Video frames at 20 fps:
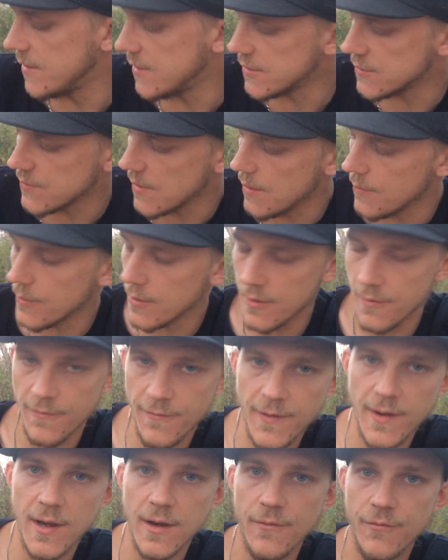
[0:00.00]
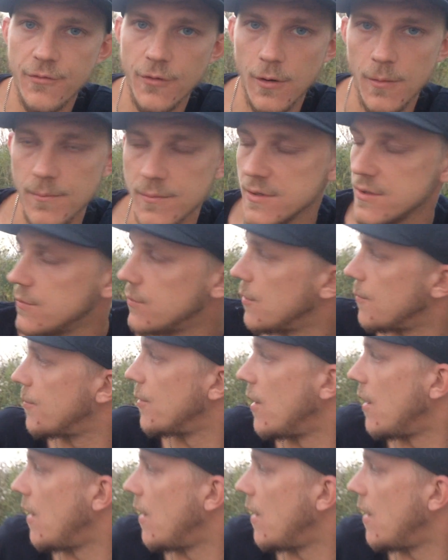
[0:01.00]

is where we're going to feed it from, so we'll put